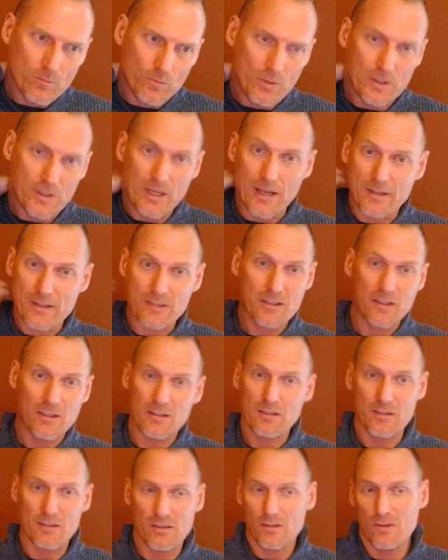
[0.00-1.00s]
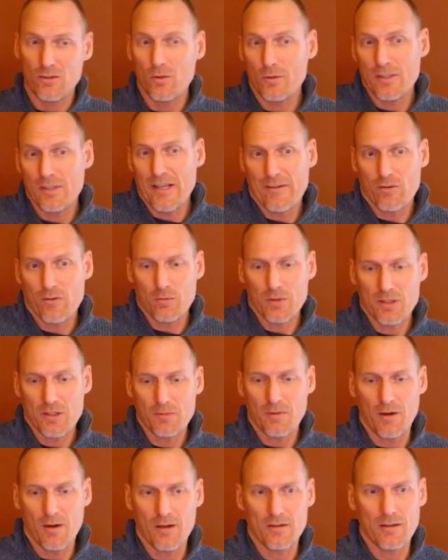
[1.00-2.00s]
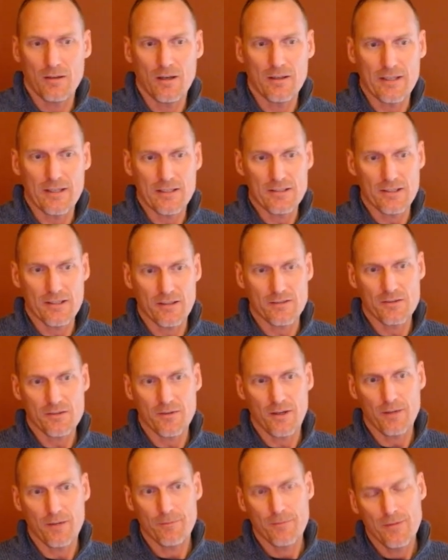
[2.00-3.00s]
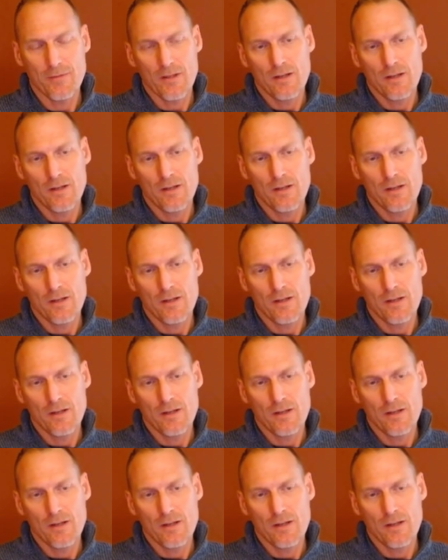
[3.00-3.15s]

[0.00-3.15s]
yeah, you would never put the pawn on a6, right?